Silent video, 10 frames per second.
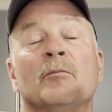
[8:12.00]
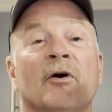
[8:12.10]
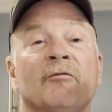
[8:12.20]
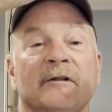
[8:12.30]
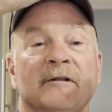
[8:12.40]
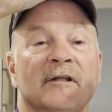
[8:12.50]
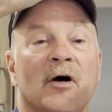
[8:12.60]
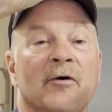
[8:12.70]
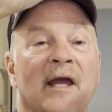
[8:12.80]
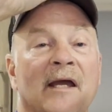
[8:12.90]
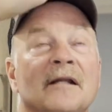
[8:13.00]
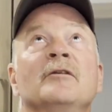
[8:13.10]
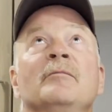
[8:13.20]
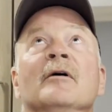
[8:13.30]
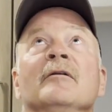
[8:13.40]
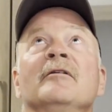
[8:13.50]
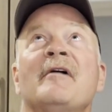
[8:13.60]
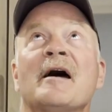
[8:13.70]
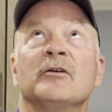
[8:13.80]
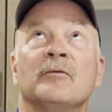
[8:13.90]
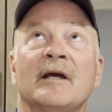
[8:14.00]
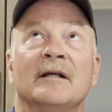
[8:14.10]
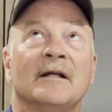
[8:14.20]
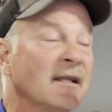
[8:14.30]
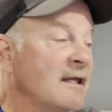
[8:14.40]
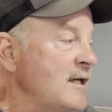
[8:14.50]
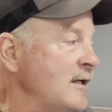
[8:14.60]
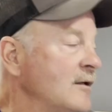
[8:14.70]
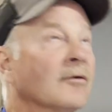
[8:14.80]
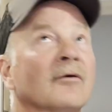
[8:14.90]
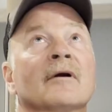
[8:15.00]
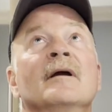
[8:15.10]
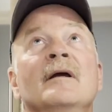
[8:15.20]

perfectly located to be able to evacuate any of the heat or